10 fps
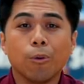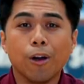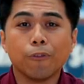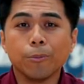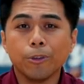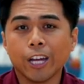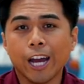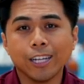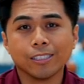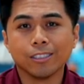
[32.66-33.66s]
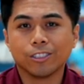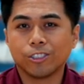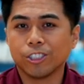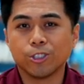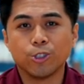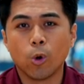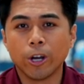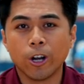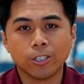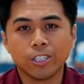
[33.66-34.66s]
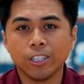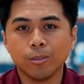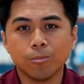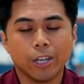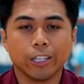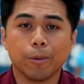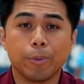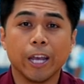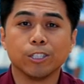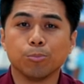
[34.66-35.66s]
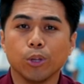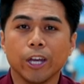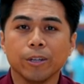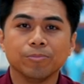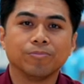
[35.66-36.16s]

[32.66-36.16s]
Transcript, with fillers: want from you guys is just to join our team and get paid to play.